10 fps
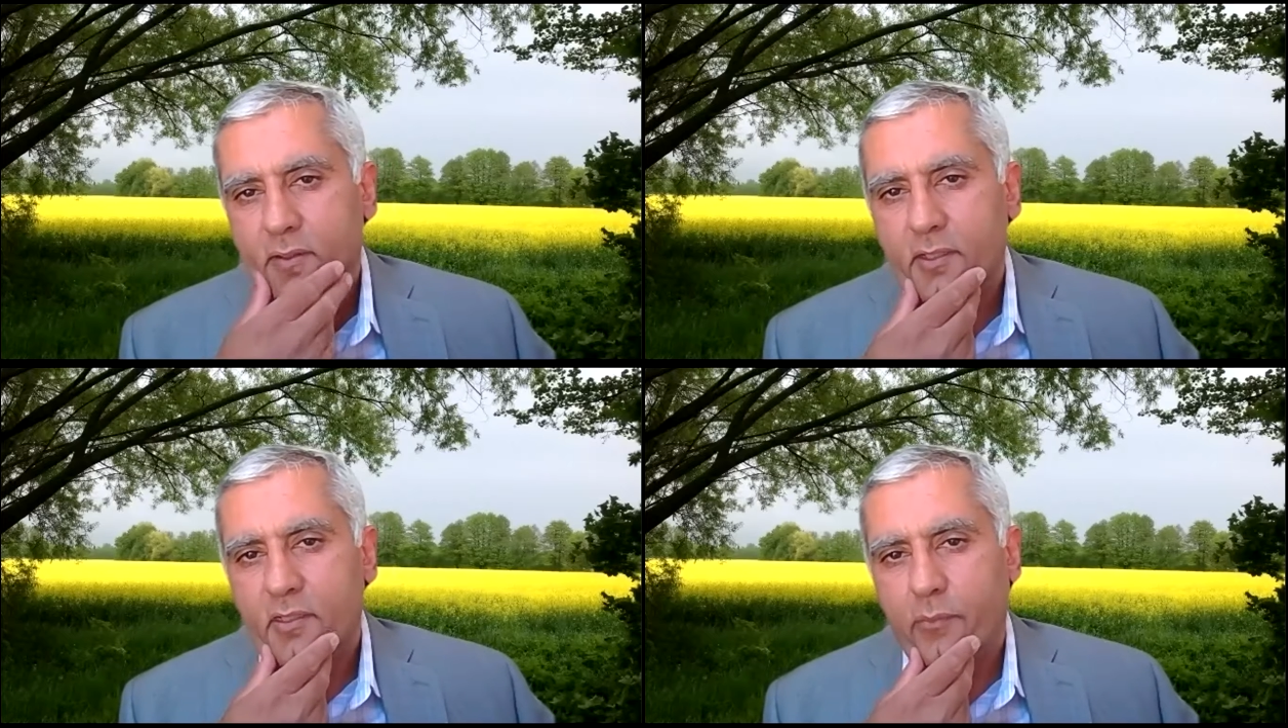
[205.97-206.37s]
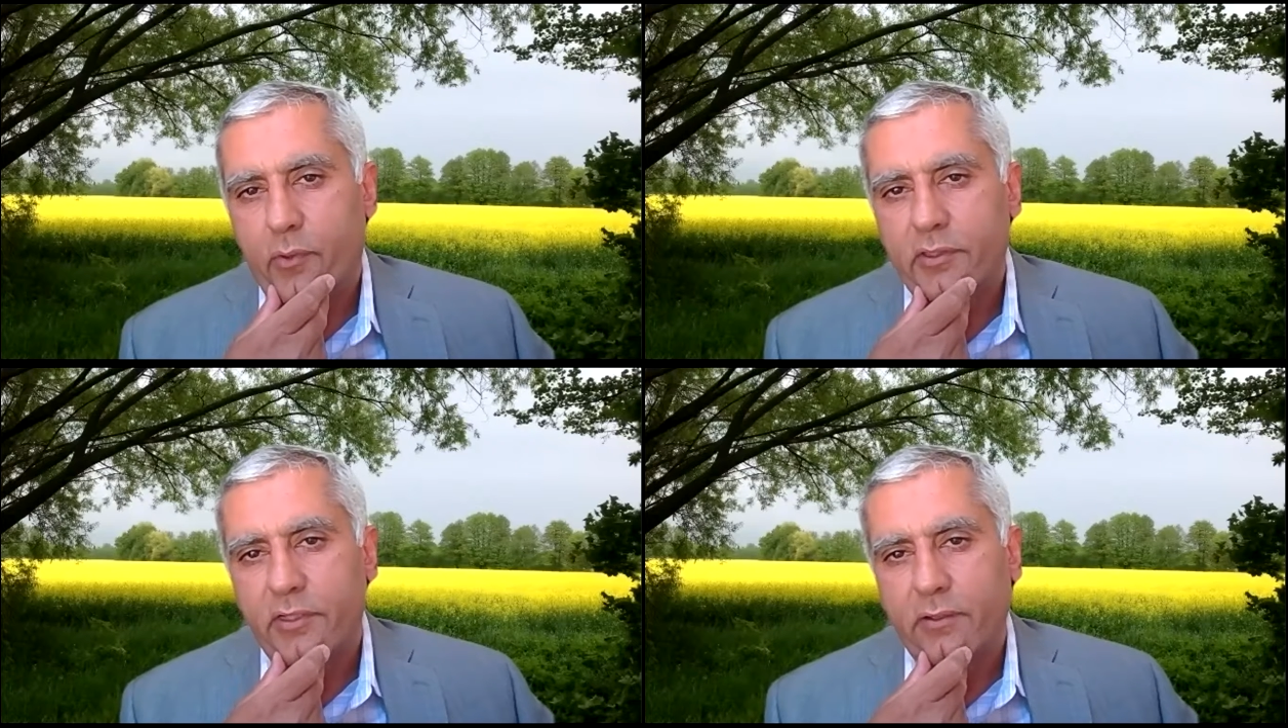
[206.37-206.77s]
it
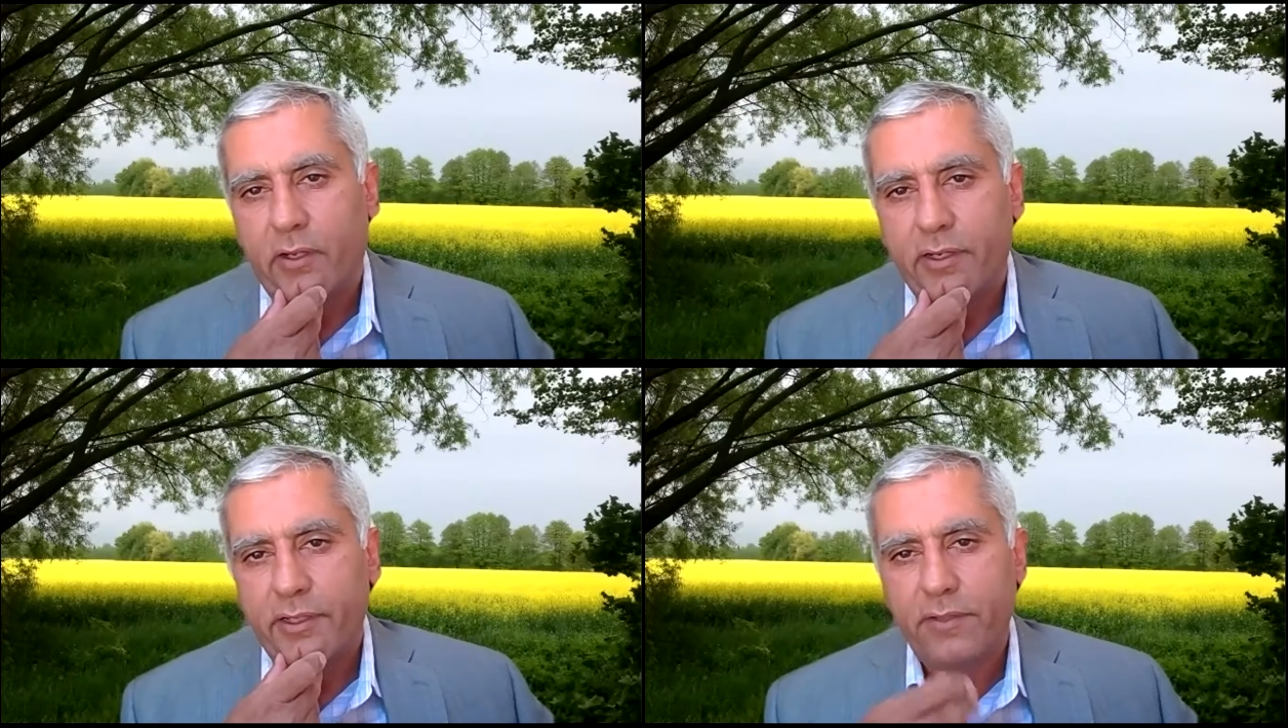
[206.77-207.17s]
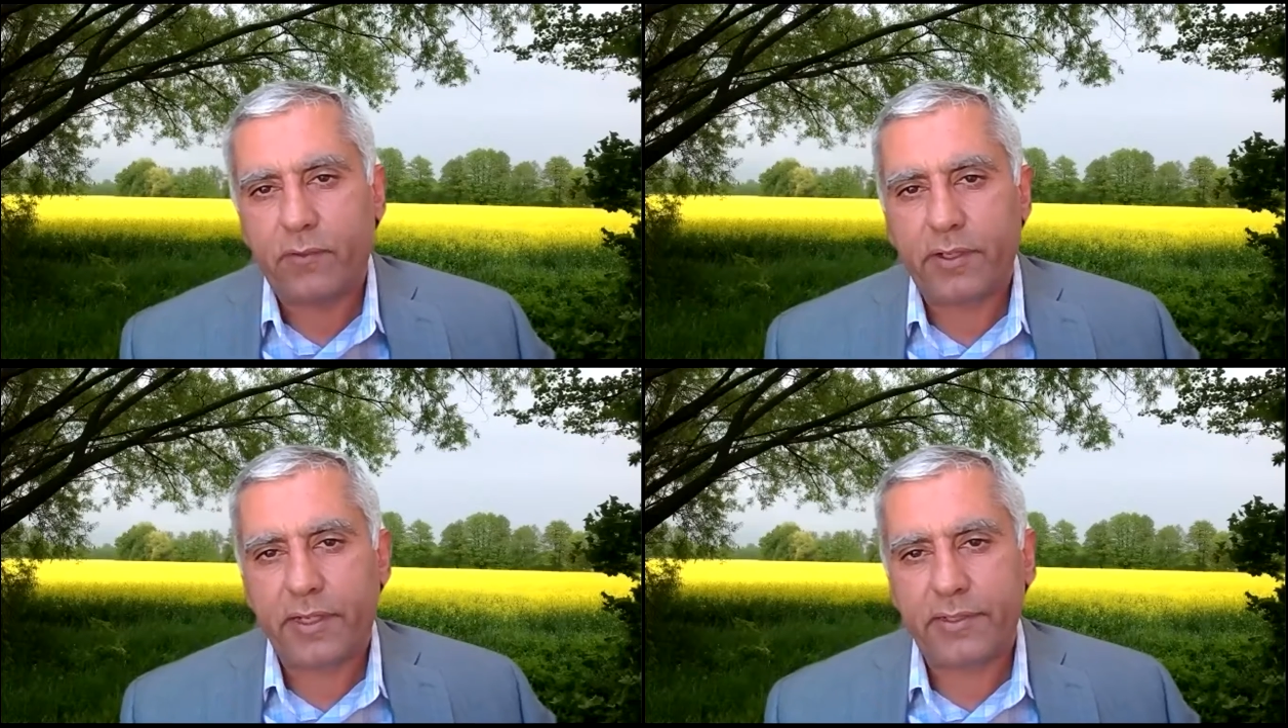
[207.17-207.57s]
supported Iraqi
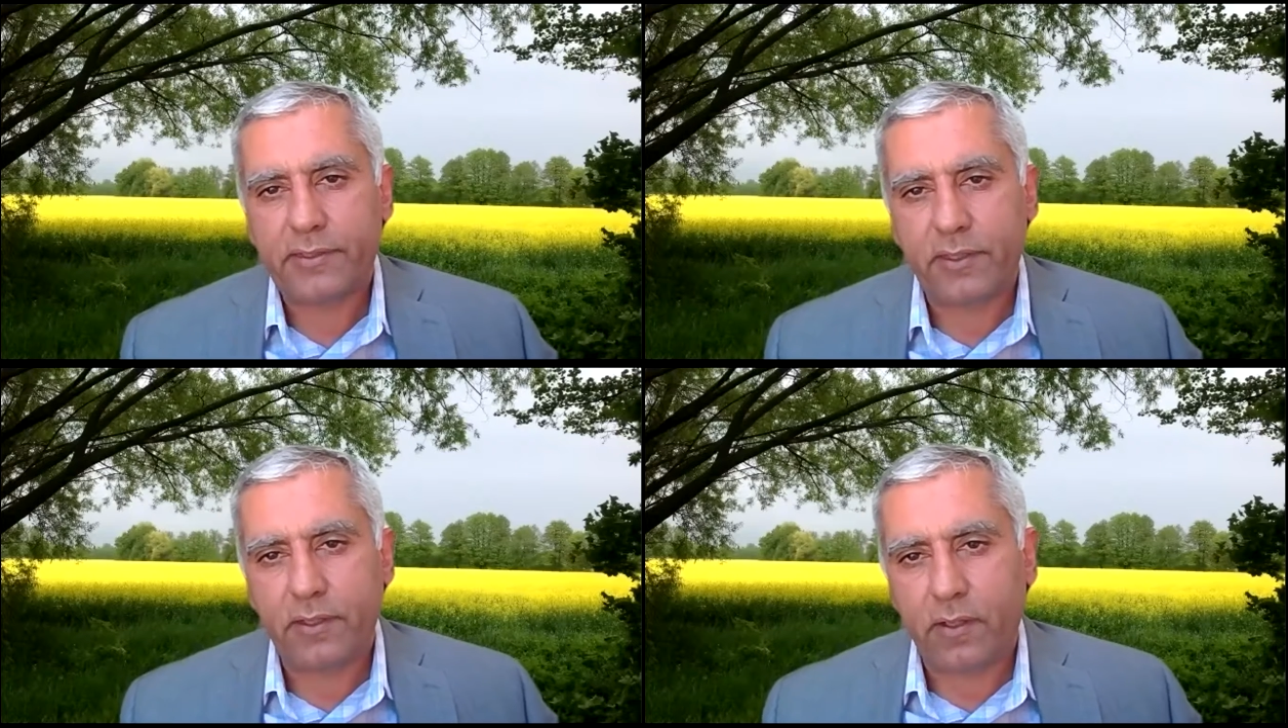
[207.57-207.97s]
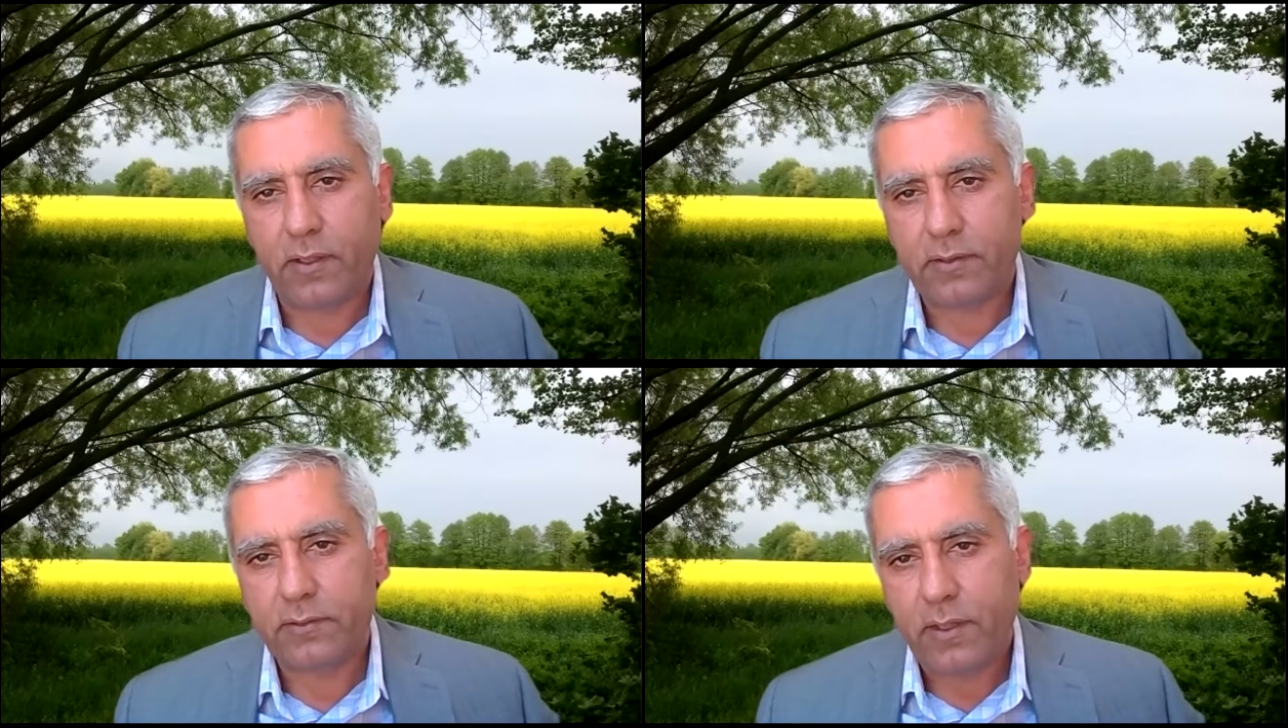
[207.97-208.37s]
war against
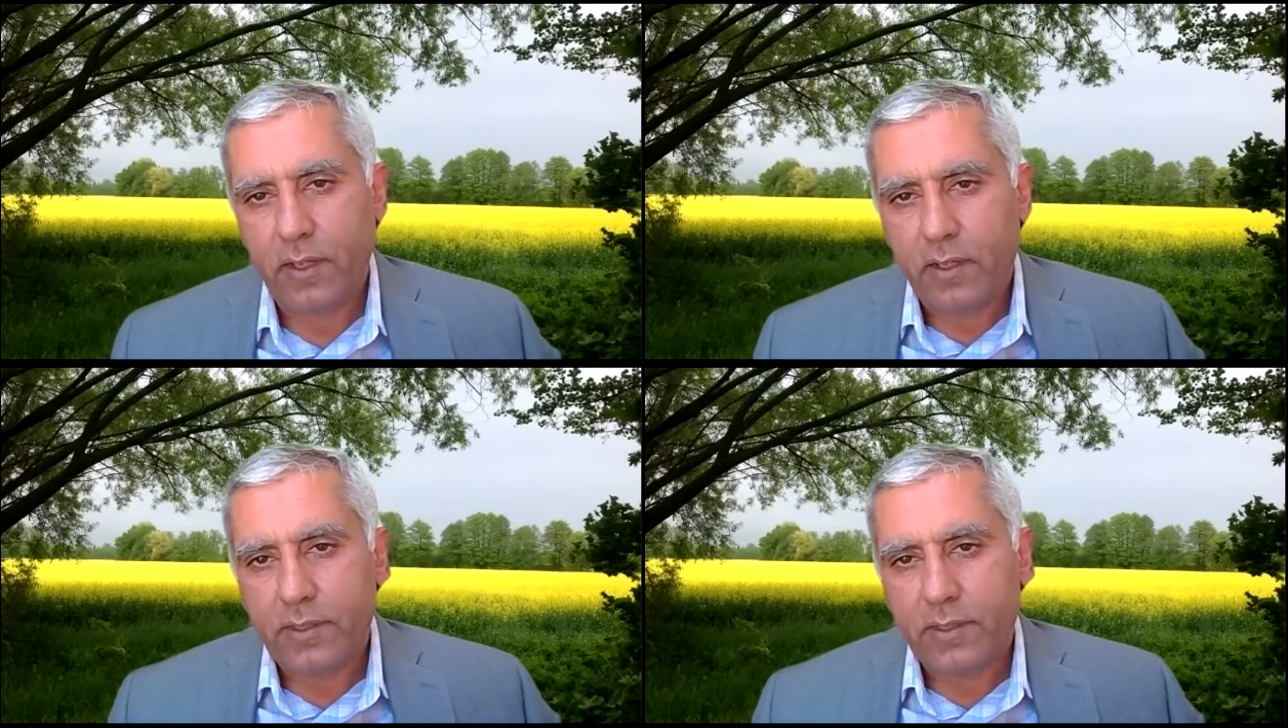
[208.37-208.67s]
Iran,